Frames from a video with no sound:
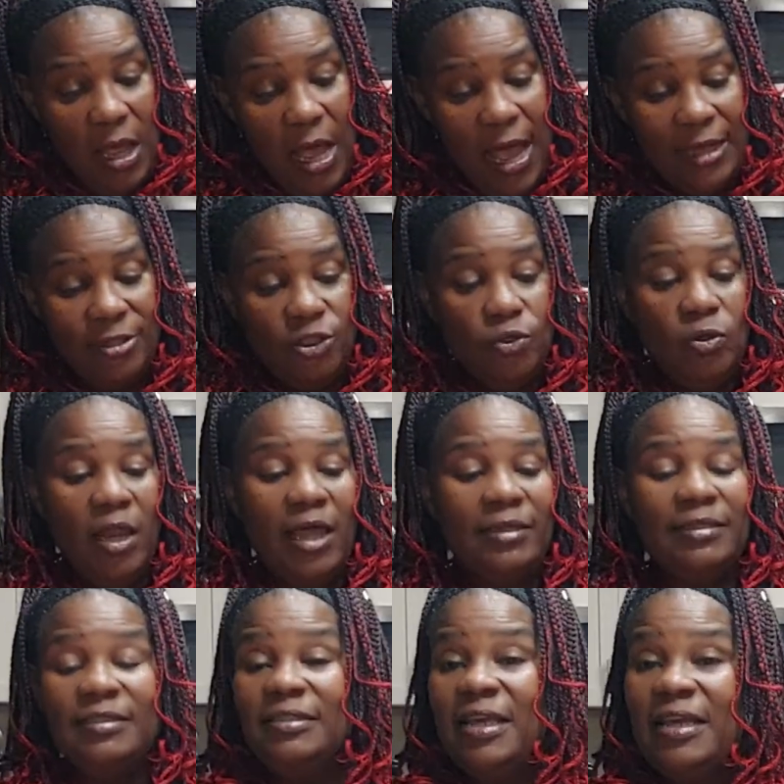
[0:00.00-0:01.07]
I do
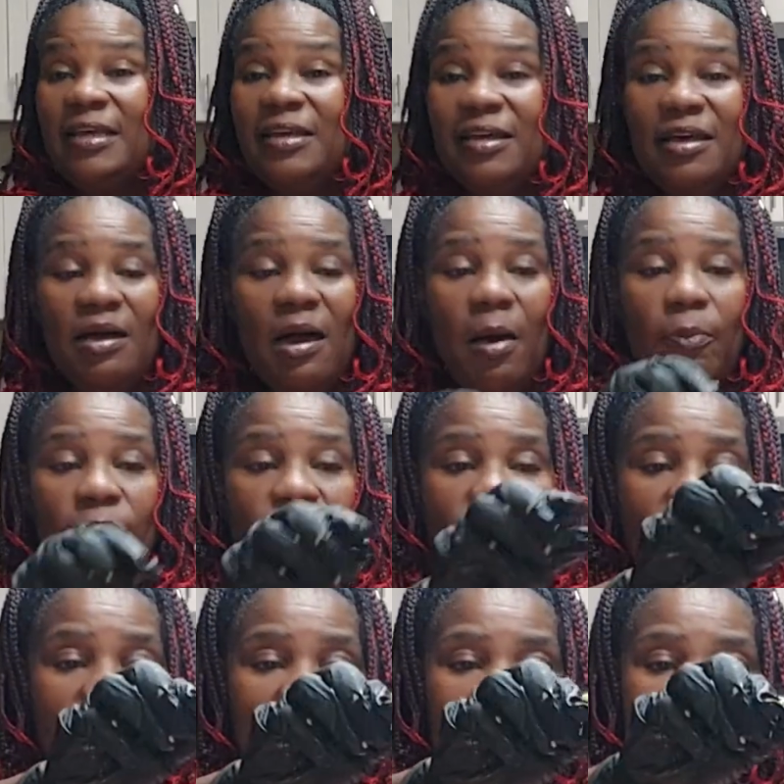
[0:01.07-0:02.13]
like to take a couple
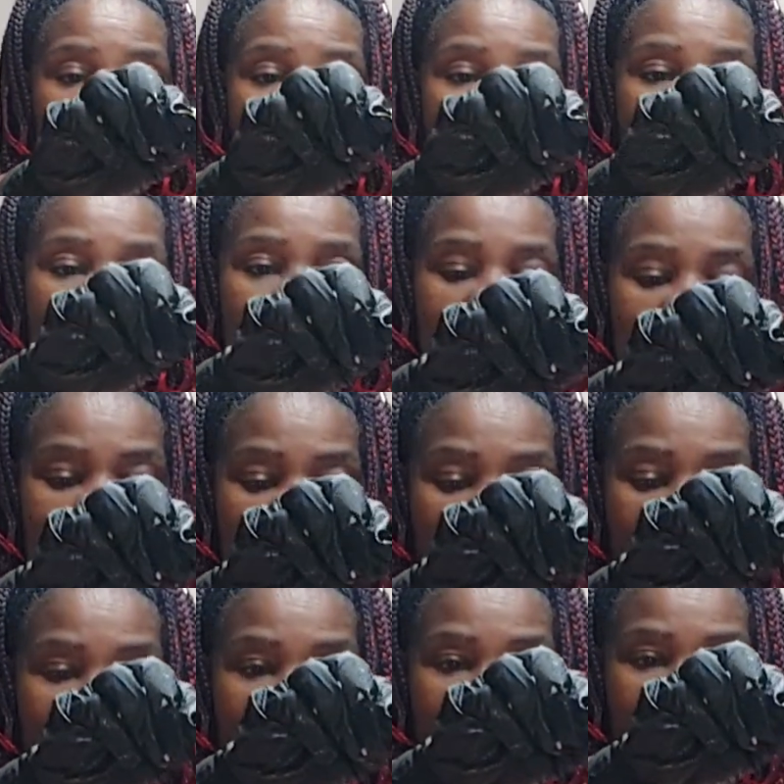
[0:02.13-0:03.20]
of these seeds
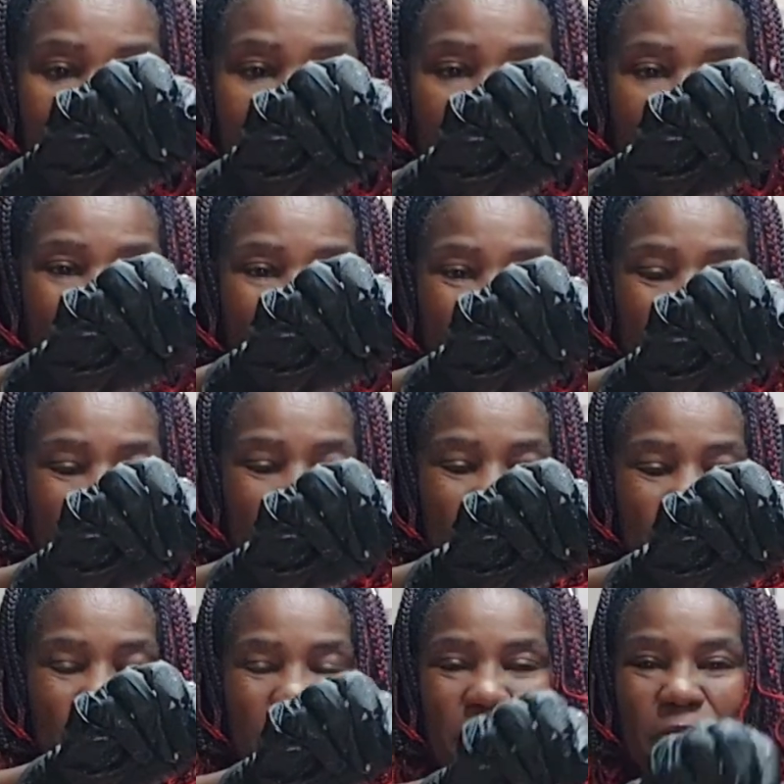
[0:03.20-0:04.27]
and kind of
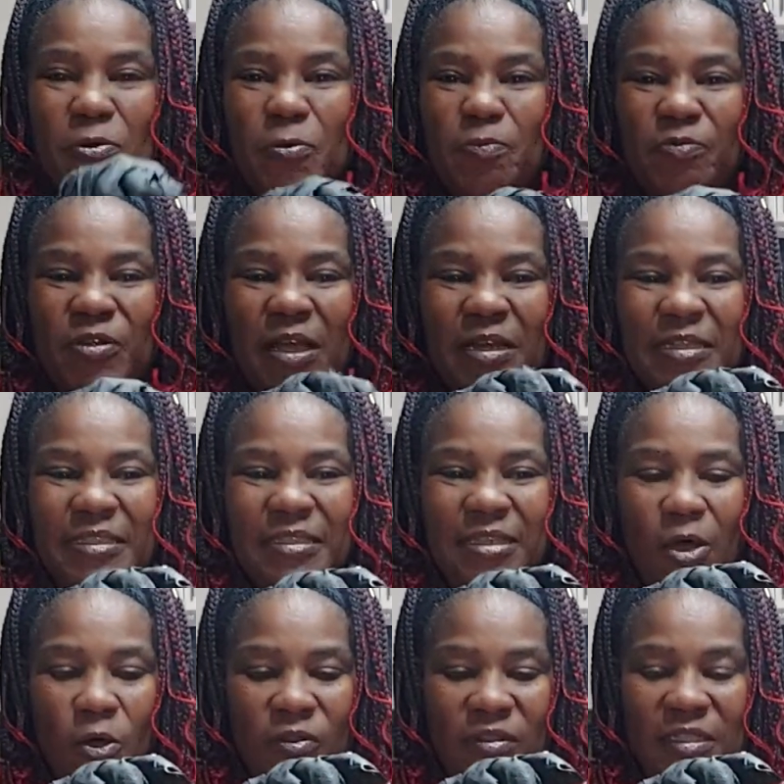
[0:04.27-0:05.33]
boop, trying to
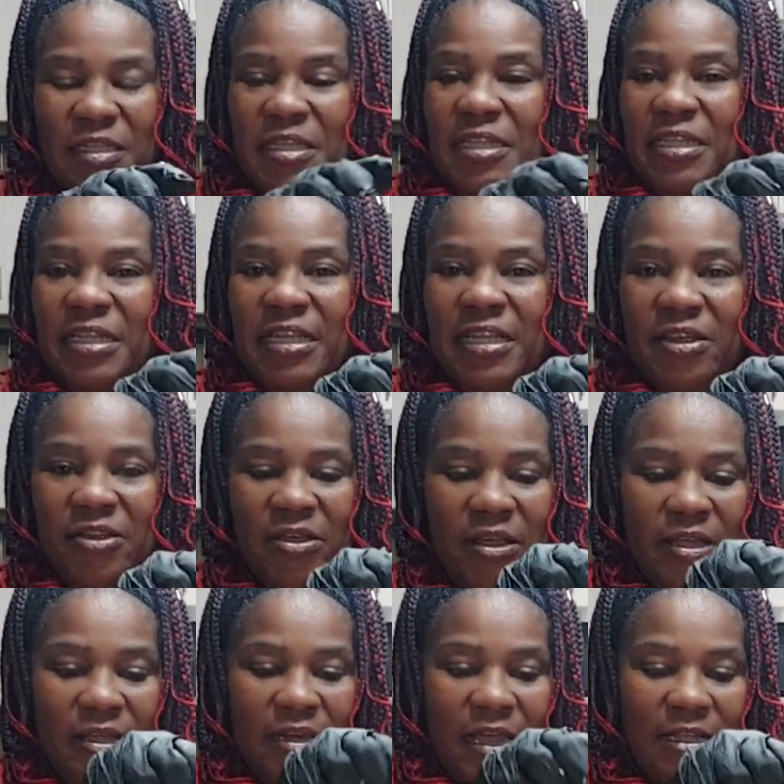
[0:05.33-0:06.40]
toss it in there.
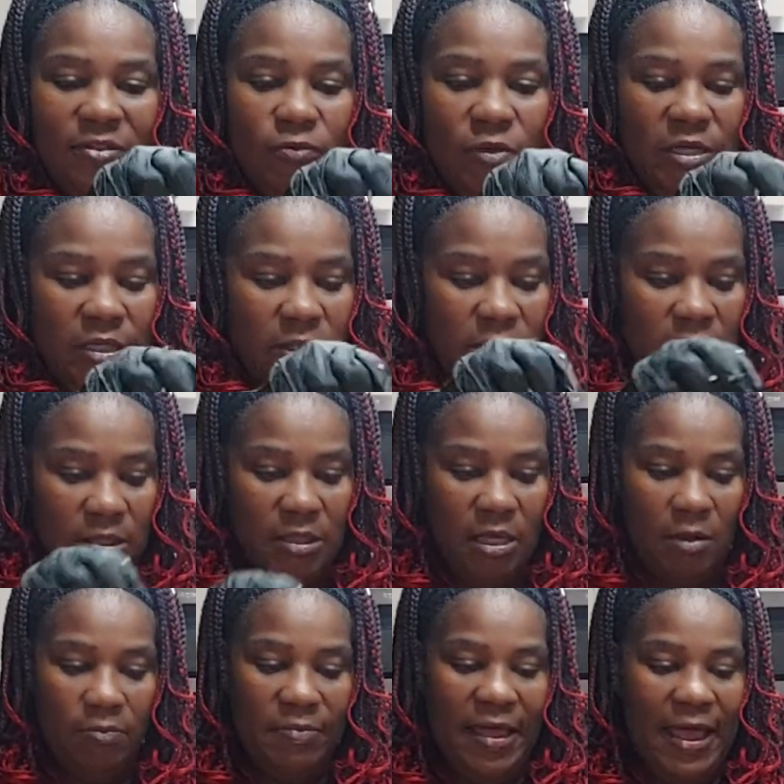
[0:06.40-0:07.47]
That's where it just
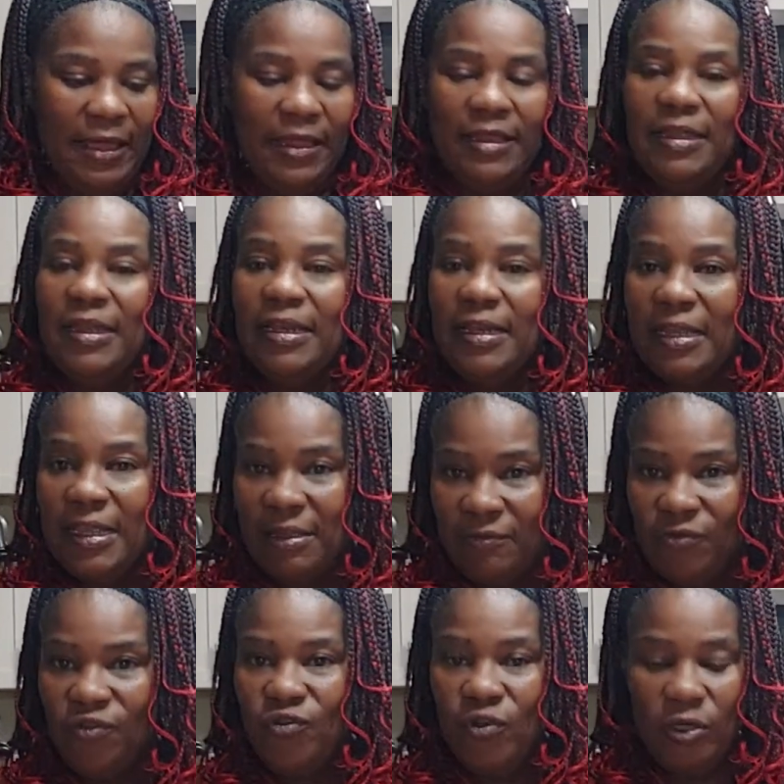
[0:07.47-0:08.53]
come back and hit it,
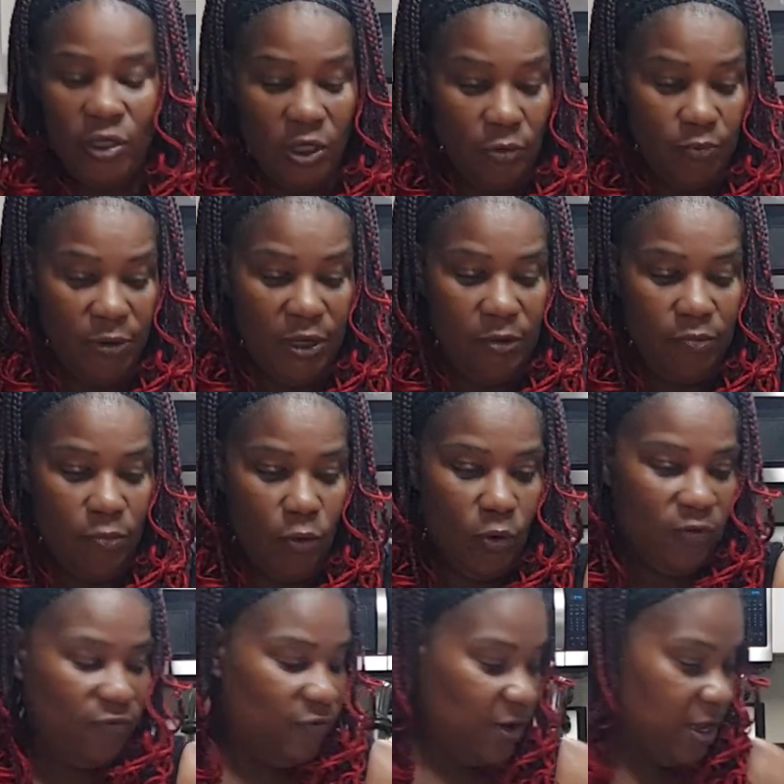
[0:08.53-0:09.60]
gives you a little bit
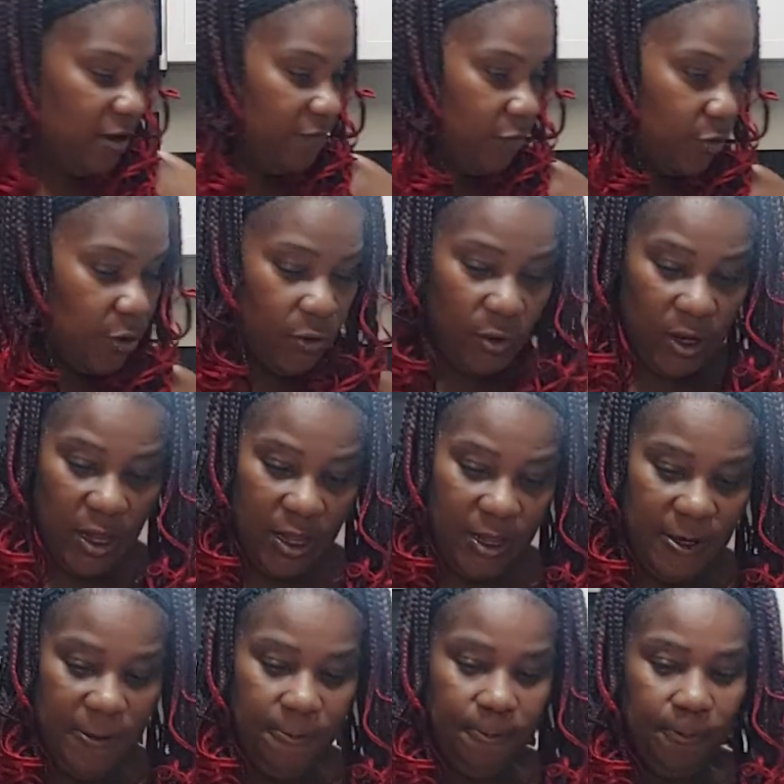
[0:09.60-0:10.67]
more flavor,
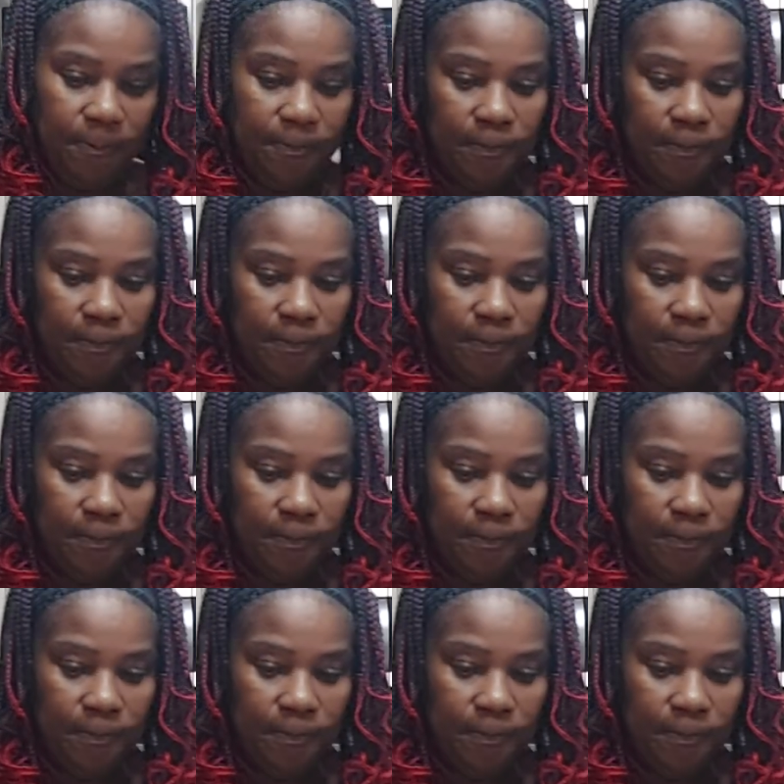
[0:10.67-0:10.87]
okay?